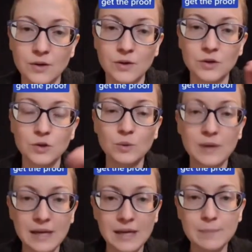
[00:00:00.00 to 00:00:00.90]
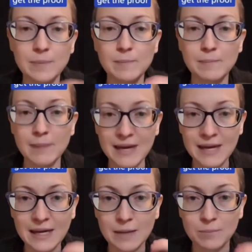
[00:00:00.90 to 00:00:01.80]
You keep making
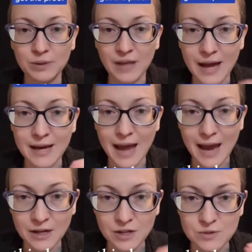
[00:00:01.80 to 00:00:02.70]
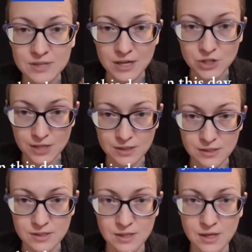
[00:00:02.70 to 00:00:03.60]
implied
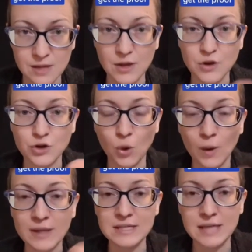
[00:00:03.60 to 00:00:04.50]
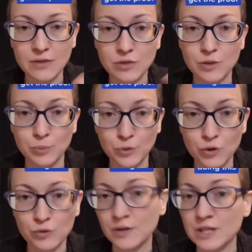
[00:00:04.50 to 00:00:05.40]
accusations that you're going to get the proof,
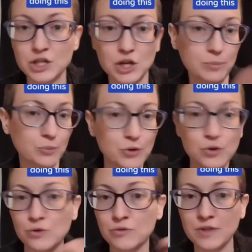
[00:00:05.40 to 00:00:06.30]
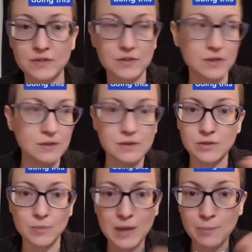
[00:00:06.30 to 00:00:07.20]
and it's going to prove that the
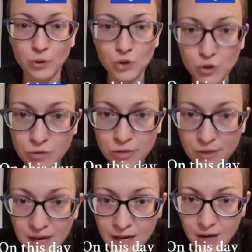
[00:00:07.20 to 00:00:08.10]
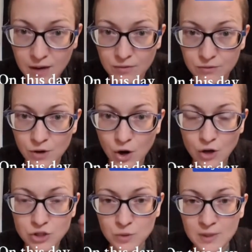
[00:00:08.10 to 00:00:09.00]
people you think of are
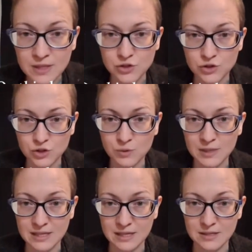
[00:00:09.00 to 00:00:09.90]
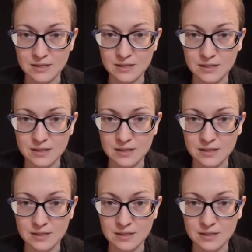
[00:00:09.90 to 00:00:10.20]
doing this or doing this.